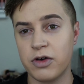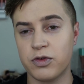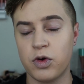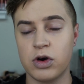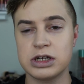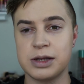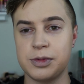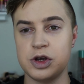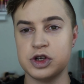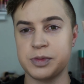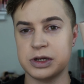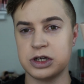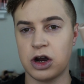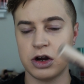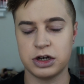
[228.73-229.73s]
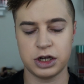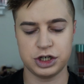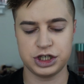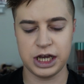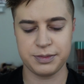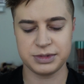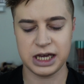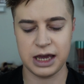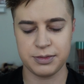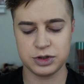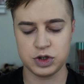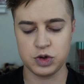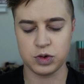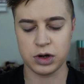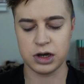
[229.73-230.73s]
Of course, let me use my Tarte Shape Tape
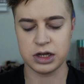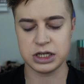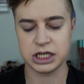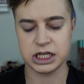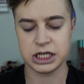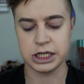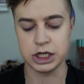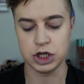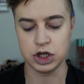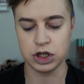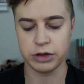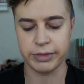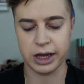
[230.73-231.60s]
to conceal